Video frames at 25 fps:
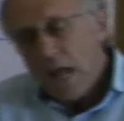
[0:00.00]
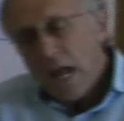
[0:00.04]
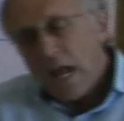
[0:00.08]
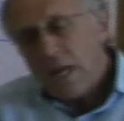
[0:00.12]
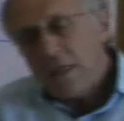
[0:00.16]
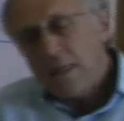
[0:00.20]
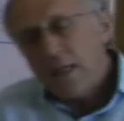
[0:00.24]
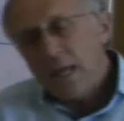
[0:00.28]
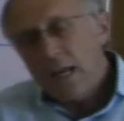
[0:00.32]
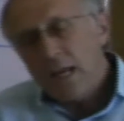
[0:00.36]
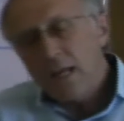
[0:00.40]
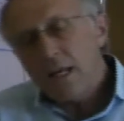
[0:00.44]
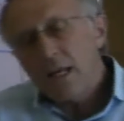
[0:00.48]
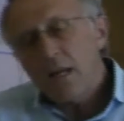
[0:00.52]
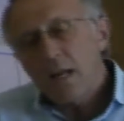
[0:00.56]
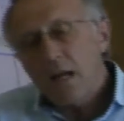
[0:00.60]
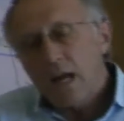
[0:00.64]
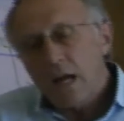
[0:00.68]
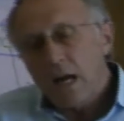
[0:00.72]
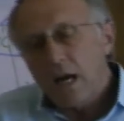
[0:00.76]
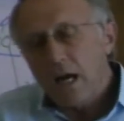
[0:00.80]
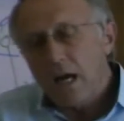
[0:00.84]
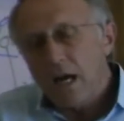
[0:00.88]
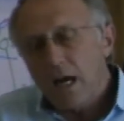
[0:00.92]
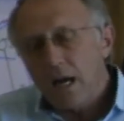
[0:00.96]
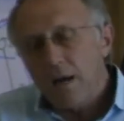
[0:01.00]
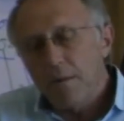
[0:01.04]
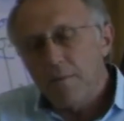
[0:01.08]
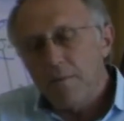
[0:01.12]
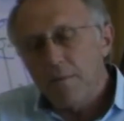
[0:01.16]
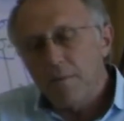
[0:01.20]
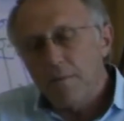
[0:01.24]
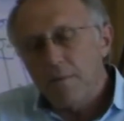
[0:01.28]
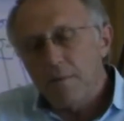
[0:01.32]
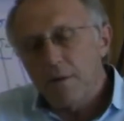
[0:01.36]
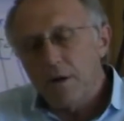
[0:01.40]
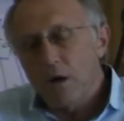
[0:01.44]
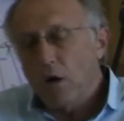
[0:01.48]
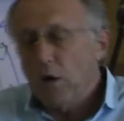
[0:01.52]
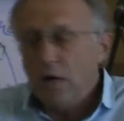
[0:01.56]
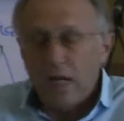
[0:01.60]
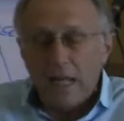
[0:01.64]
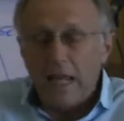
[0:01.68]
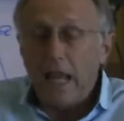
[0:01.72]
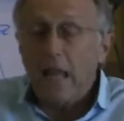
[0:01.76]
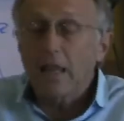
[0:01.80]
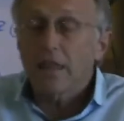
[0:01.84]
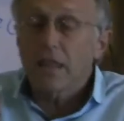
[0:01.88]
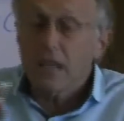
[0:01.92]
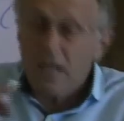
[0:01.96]
And then, uh, oh,
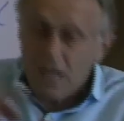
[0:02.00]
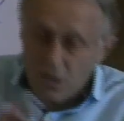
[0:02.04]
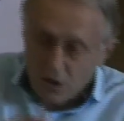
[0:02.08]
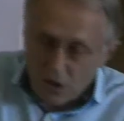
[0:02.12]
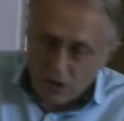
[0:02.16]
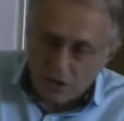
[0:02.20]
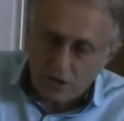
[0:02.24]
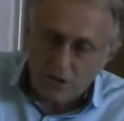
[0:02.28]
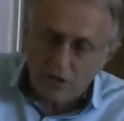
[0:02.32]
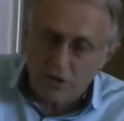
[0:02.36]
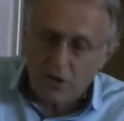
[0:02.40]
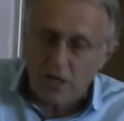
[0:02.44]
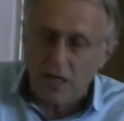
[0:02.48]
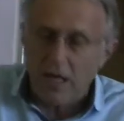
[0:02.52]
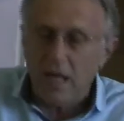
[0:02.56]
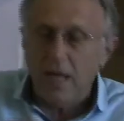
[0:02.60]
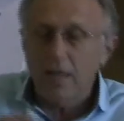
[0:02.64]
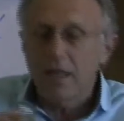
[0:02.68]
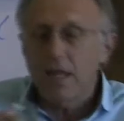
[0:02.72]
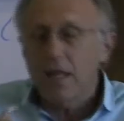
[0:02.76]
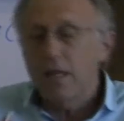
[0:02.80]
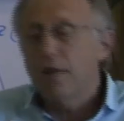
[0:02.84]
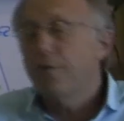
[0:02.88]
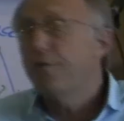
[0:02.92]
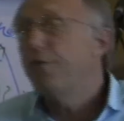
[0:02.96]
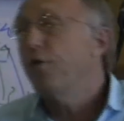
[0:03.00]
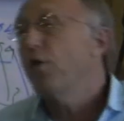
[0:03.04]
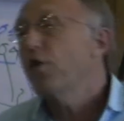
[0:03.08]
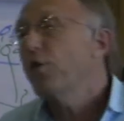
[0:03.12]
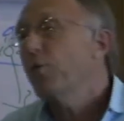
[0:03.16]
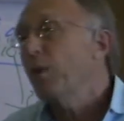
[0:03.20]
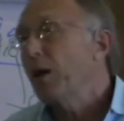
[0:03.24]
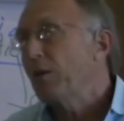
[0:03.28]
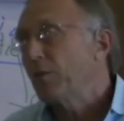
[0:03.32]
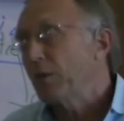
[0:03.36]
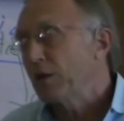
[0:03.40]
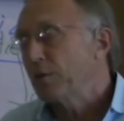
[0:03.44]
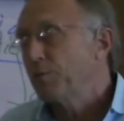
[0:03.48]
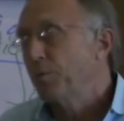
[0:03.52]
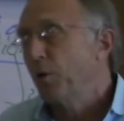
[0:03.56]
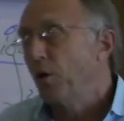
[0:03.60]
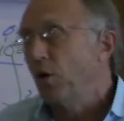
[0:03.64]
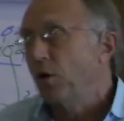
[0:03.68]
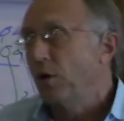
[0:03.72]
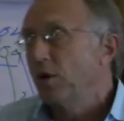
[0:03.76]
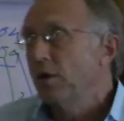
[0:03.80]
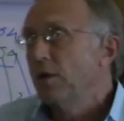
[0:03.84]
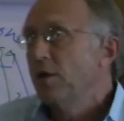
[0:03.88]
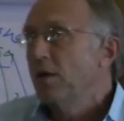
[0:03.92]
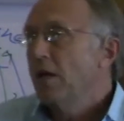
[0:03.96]
they had three children, sorry. And then the fourth one was
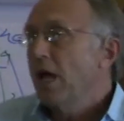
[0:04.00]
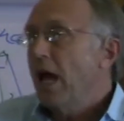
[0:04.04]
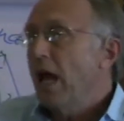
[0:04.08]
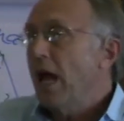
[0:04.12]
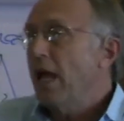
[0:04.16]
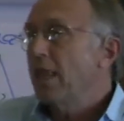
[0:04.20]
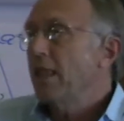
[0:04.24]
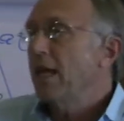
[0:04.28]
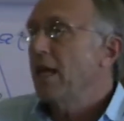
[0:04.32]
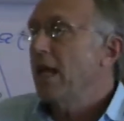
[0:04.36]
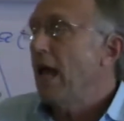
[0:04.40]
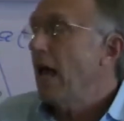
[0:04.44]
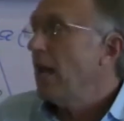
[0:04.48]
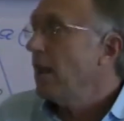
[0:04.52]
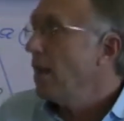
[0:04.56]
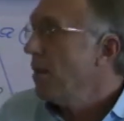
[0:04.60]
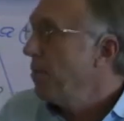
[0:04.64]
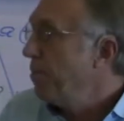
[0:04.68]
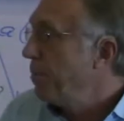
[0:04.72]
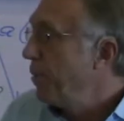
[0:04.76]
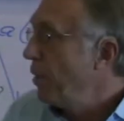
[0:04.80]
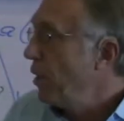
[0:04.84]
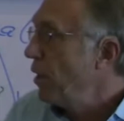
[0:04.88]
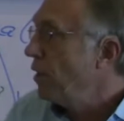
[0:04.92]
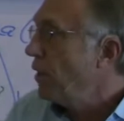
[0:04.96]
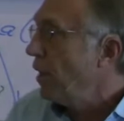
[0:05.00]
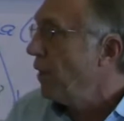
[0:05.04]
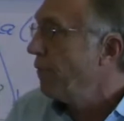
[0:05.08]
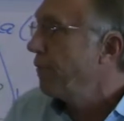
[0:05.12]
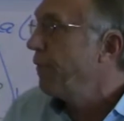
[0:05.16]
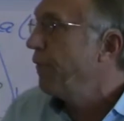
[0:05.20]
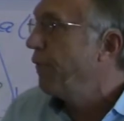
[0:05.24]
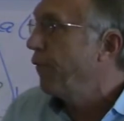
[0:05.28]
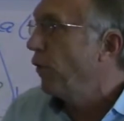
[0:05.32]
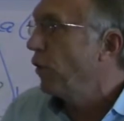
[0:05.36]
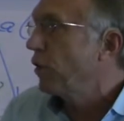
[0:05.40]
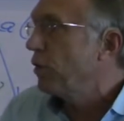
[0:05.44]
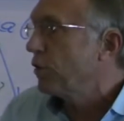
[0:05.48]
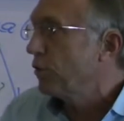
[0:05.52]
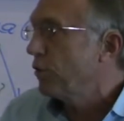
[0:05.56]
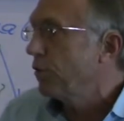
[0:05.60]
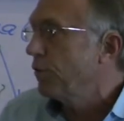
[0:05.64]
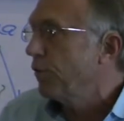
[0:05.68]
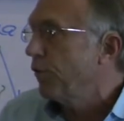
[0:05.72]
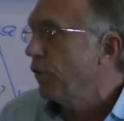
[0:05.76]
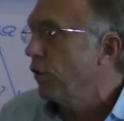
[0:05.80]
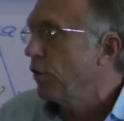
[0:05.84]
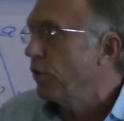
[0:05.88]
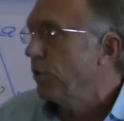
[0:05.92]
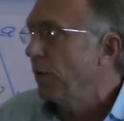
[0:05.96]
born. And then at the birth of the
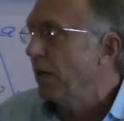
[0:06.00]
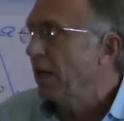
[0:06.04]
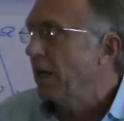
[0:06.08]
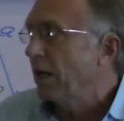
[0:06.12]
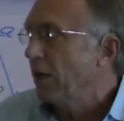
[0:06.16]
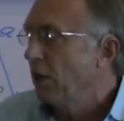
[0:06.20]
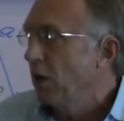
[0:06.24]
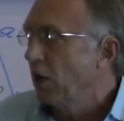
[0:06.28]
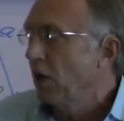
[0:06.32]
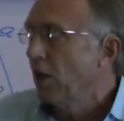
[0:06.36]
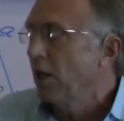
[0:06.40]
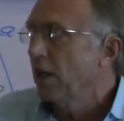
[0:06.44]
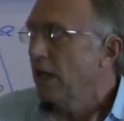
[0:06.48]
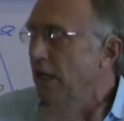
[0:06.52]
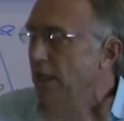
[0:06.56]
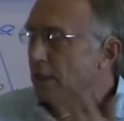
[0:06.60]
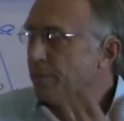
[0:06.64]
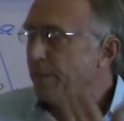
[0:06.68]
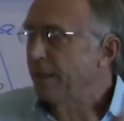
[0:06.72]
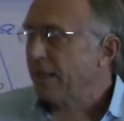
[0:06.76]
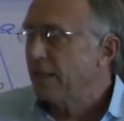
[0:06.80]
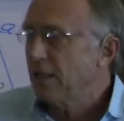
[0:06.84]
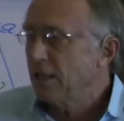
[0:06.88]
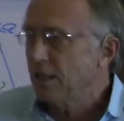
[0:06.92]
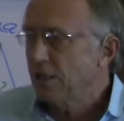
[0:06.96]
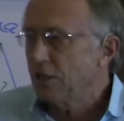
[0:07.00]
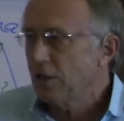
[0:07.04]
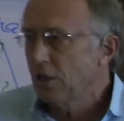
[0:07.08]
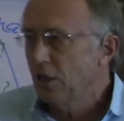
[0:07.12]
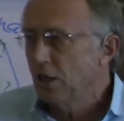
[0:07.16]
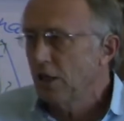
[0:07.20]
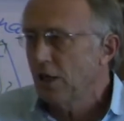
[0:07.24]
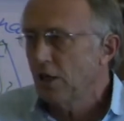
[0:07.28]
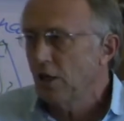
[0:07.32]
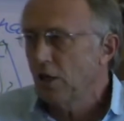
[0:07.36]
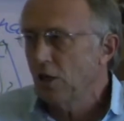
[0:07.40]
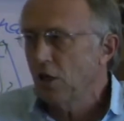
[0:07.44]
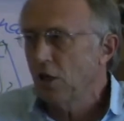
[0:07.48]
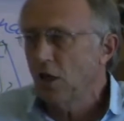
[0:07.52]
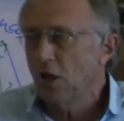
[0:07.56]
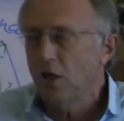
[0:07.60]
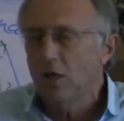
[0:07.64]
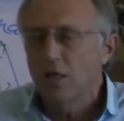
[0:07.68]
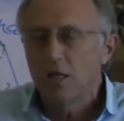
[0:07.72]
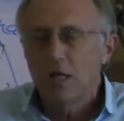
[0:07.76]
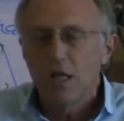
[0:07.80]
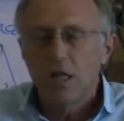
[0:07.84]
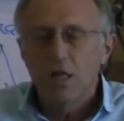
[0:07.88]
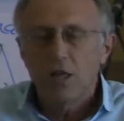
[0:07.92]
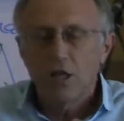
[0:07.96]
fourth, fourth one, a girl, they expected this little
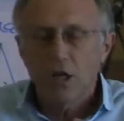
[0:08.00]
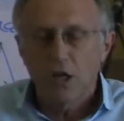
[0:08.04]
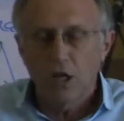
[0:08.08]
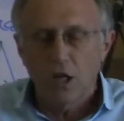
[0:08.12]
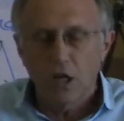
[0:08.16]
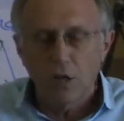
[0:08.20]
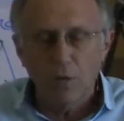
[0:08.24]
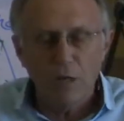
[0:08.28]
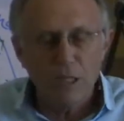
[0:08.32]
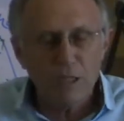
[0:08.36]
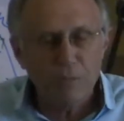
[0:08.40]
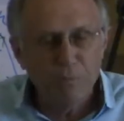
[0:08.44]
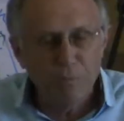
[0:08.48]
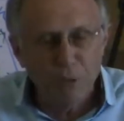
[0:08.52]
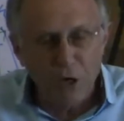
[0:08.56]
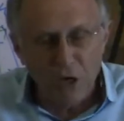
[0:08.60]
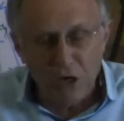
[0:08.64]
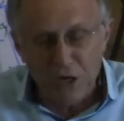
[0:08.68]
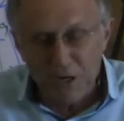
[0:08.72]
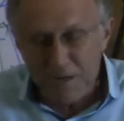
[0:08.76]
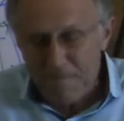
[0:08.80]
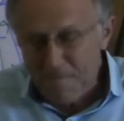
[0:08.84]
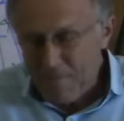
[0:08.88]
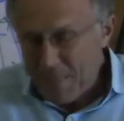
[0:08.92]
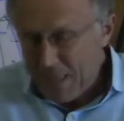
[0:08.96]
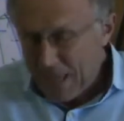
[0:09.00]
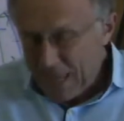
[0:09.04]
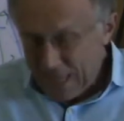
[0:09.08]
girl. The girl was born.